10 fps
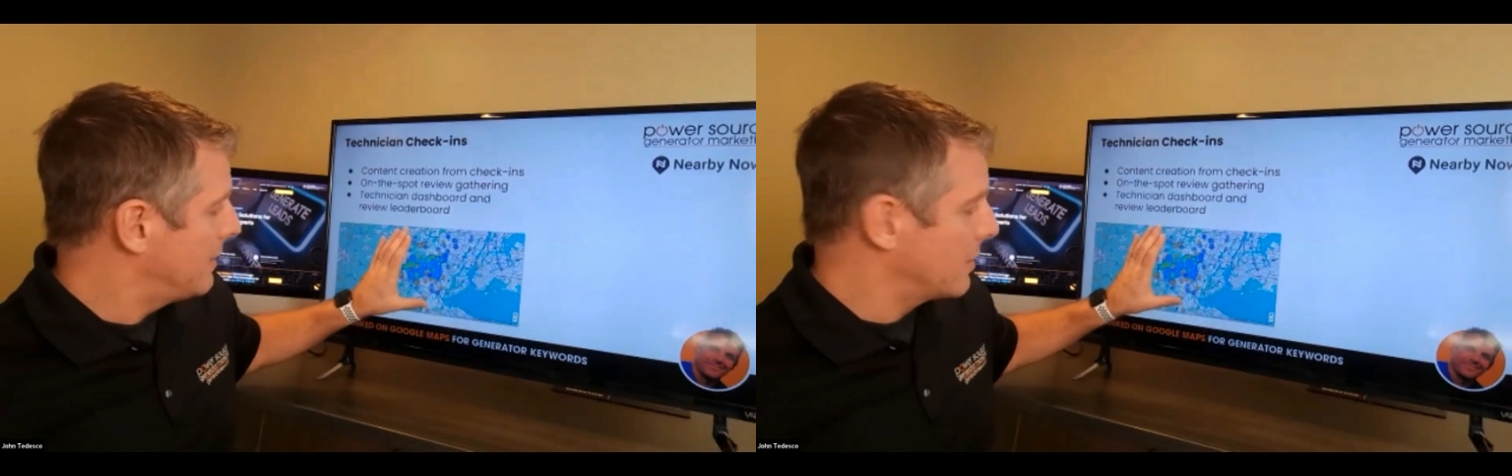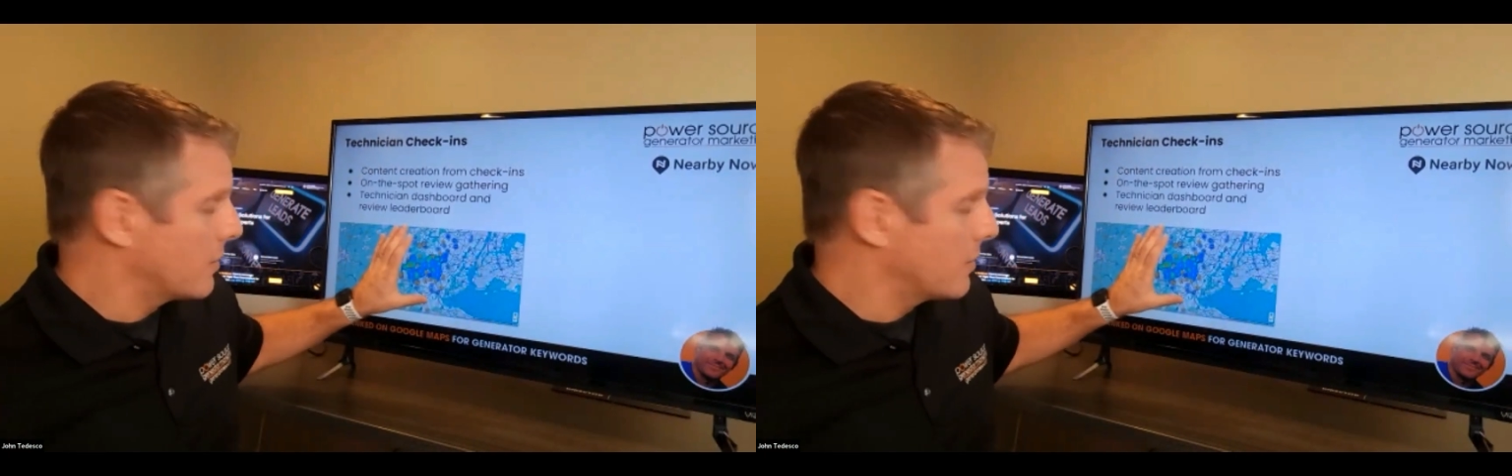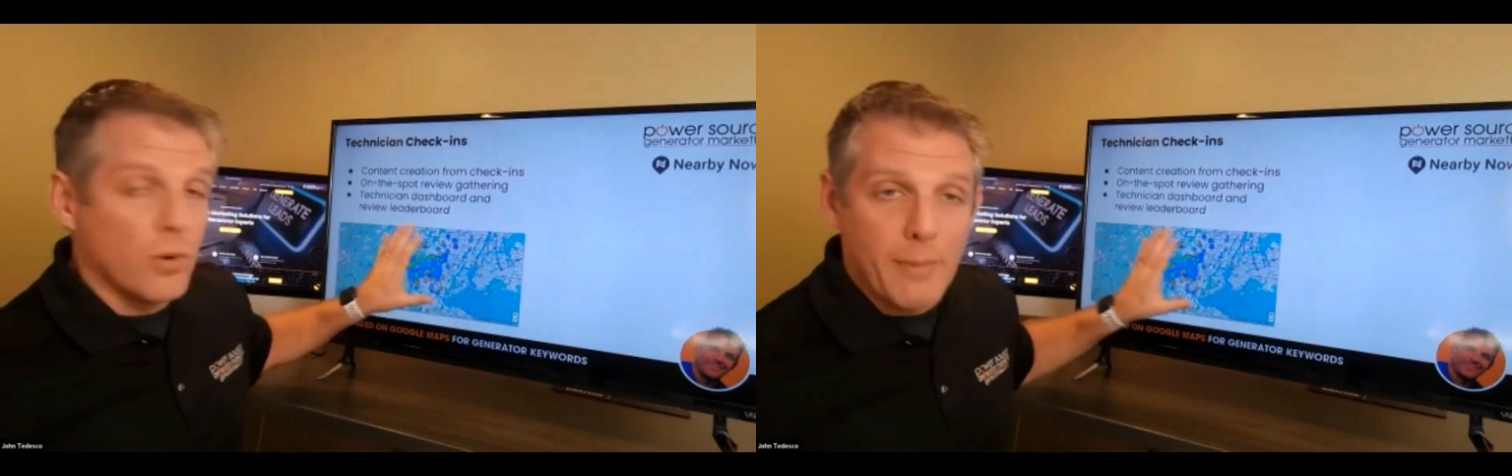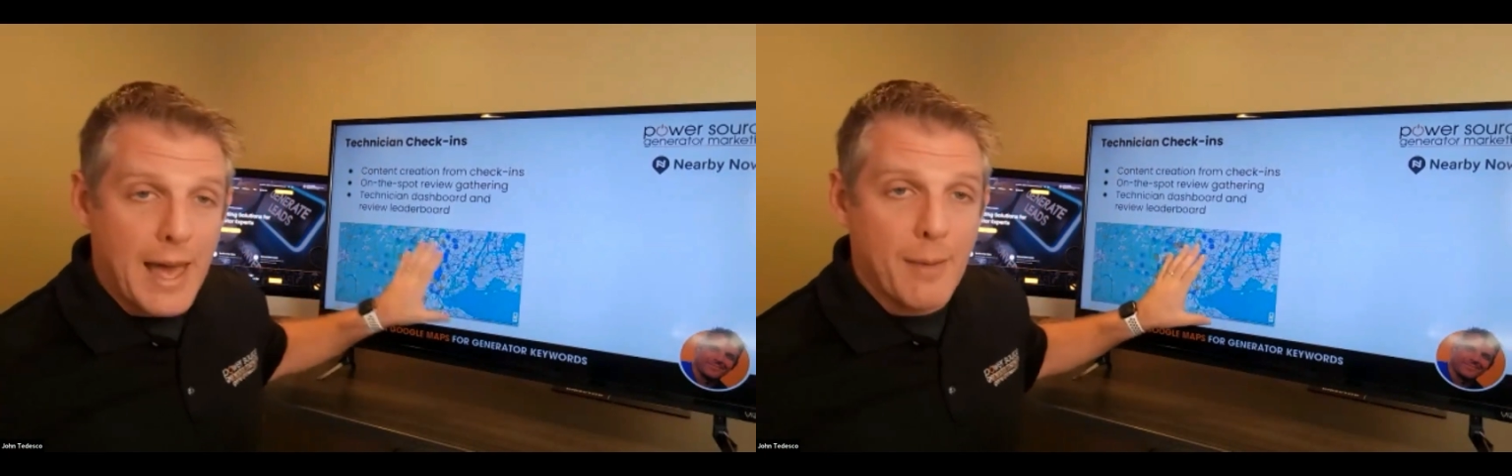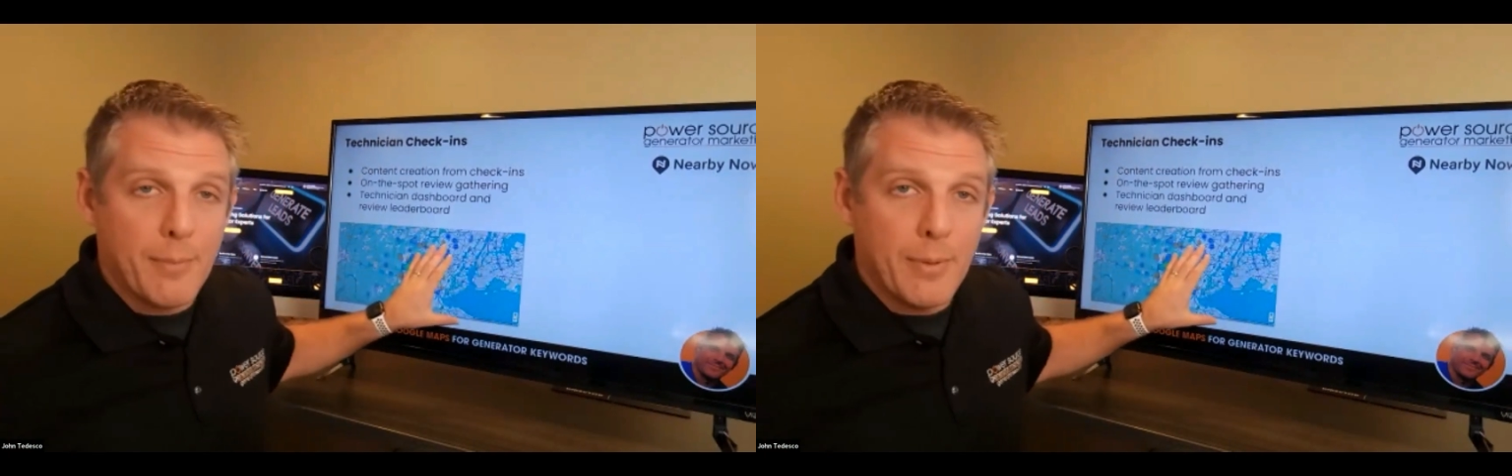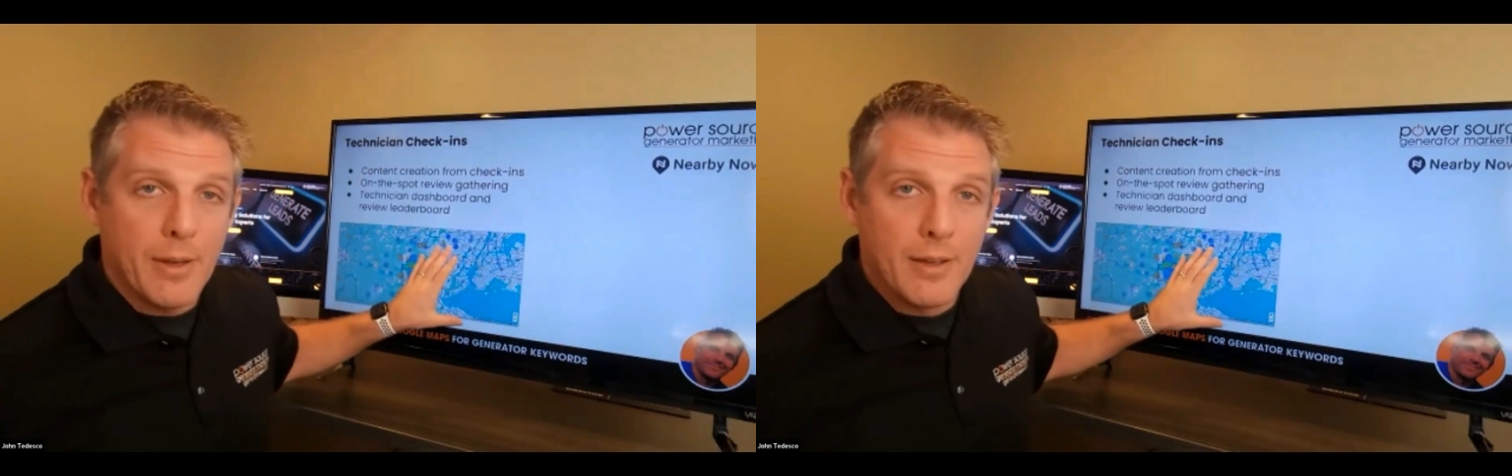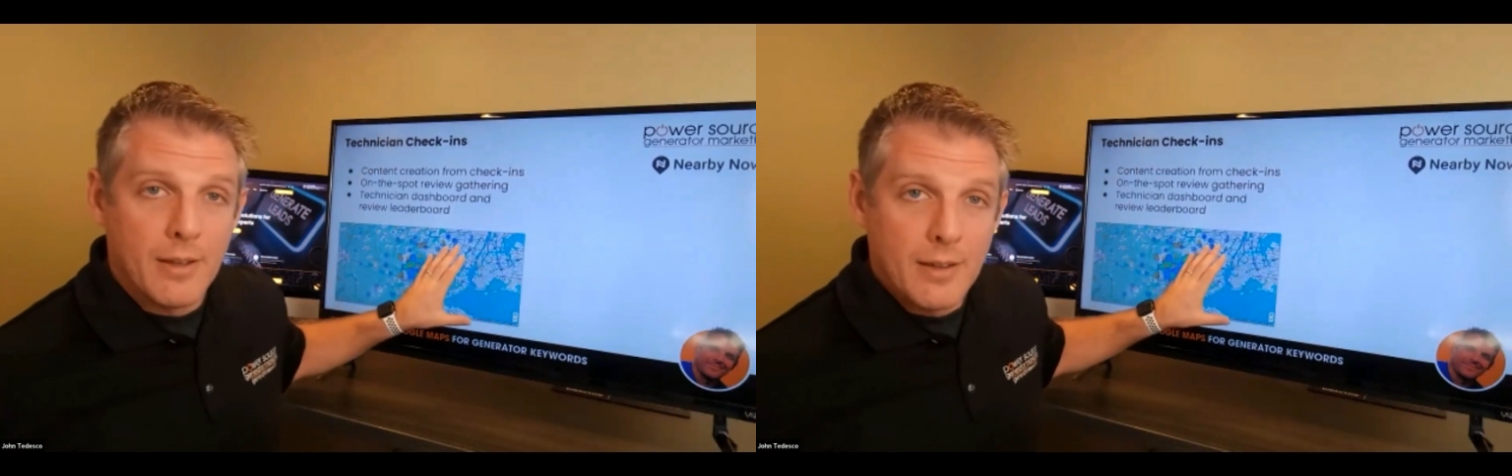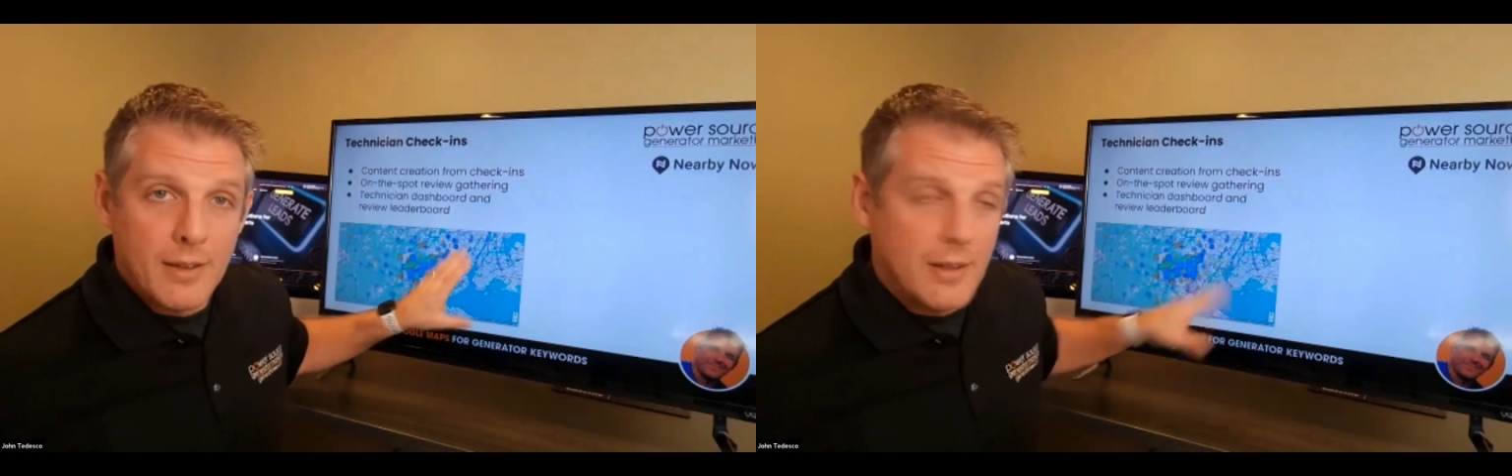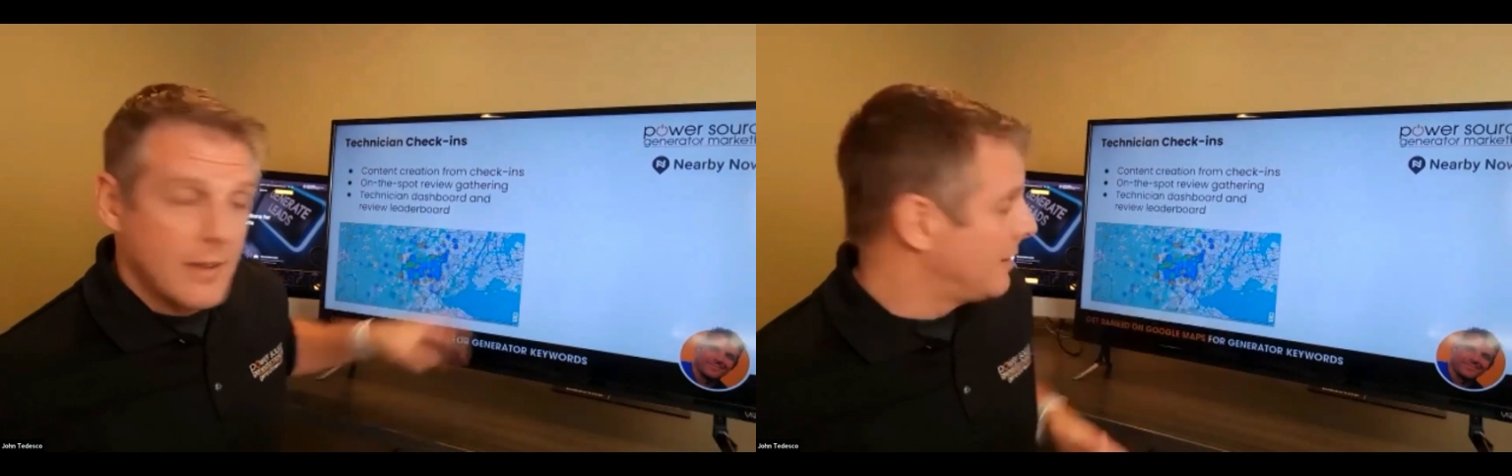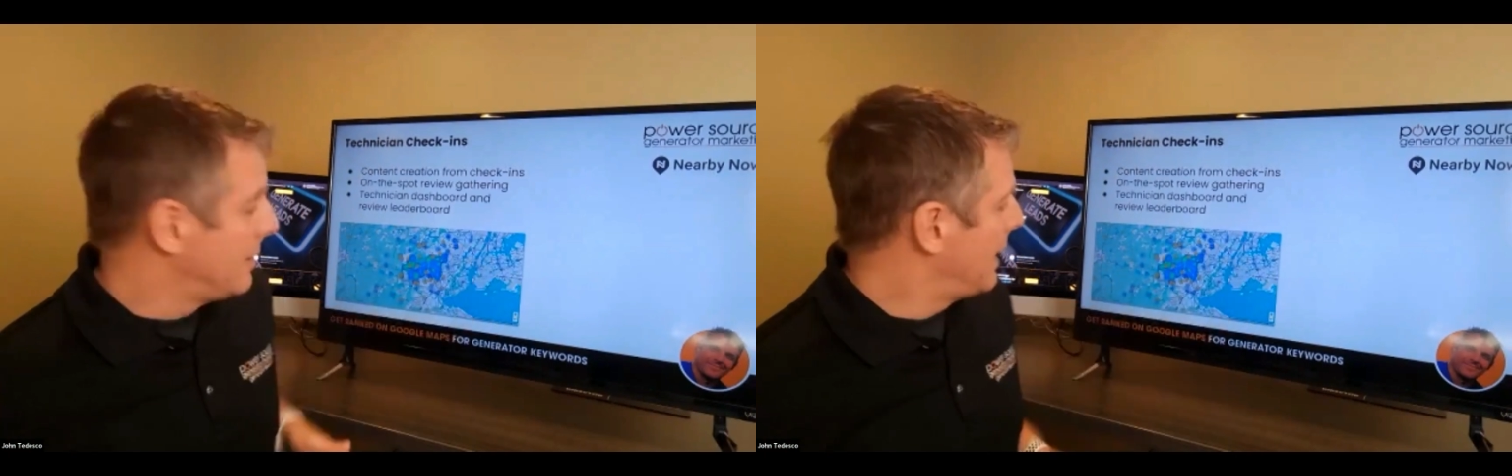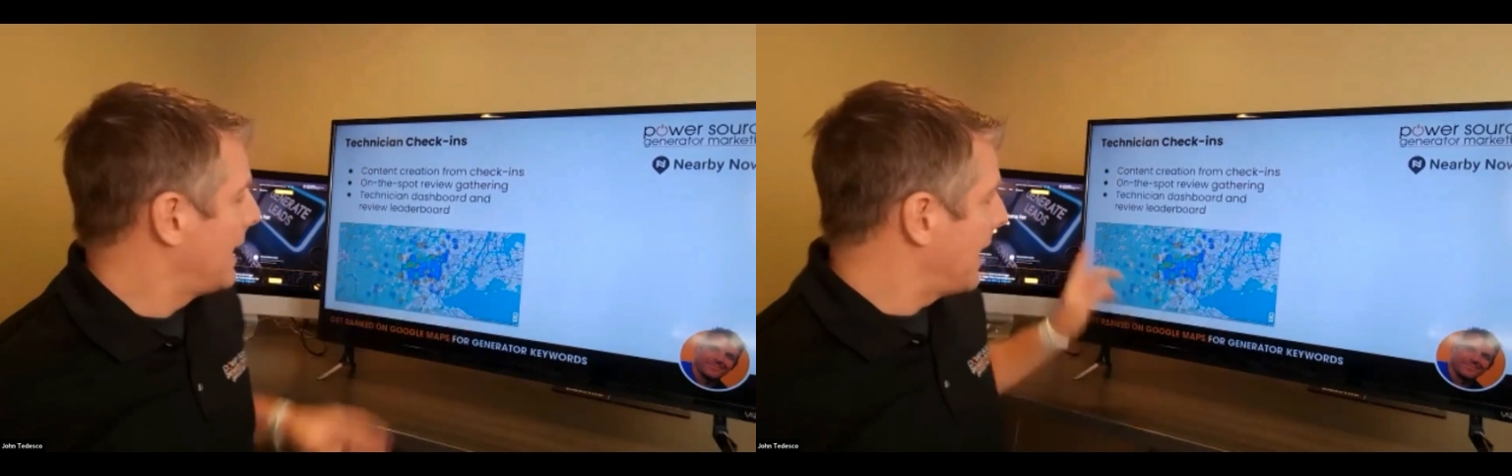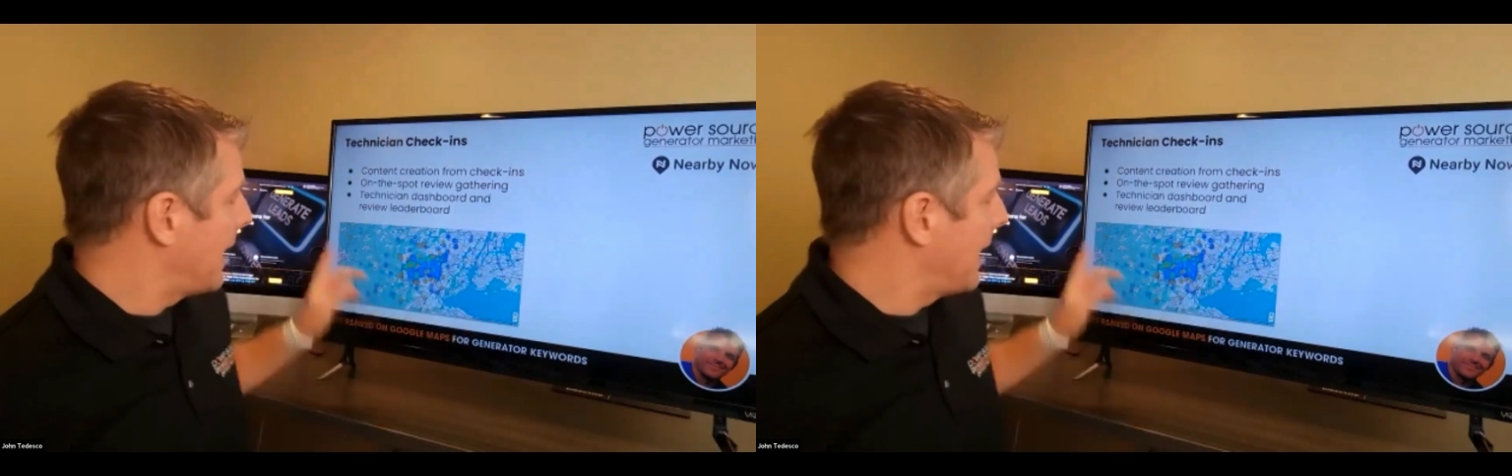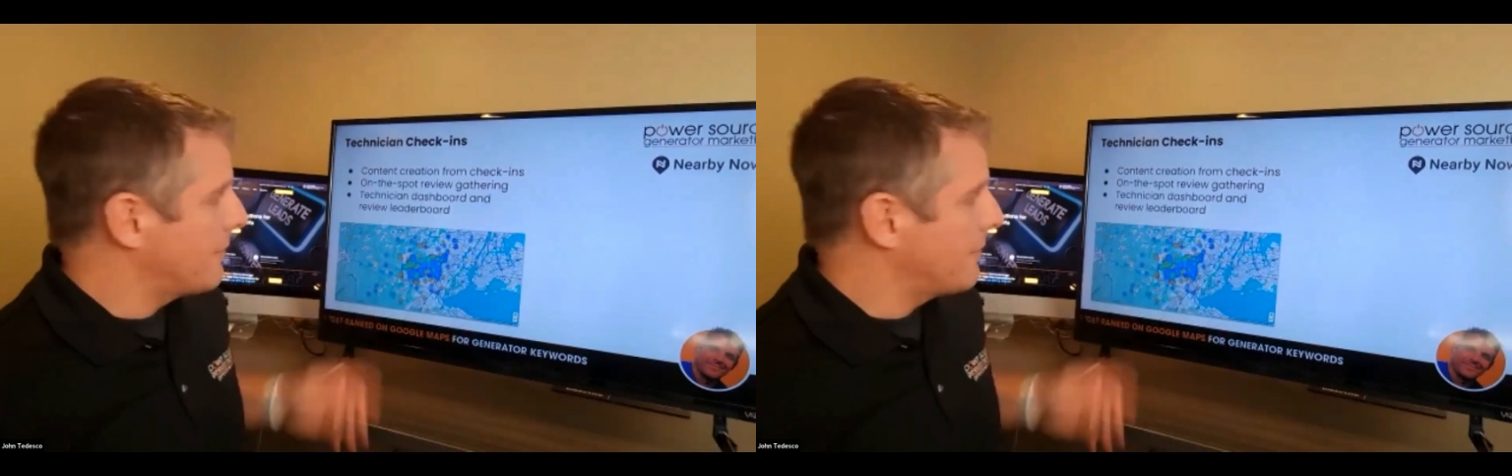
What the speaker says: the Google map. And I